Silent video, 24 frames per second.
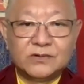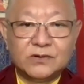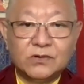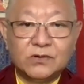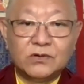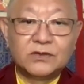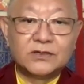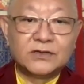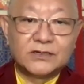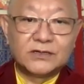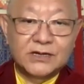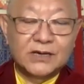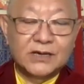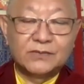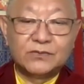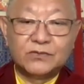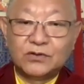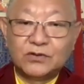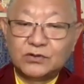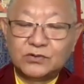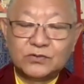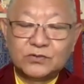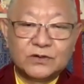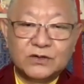all the time.
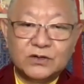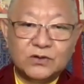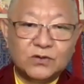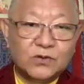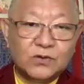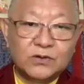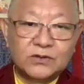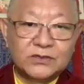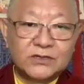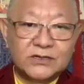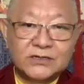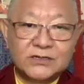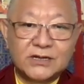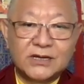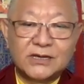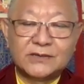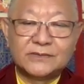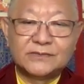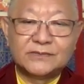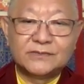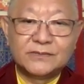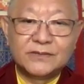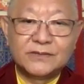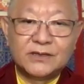Not only all the
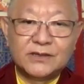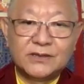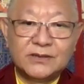time.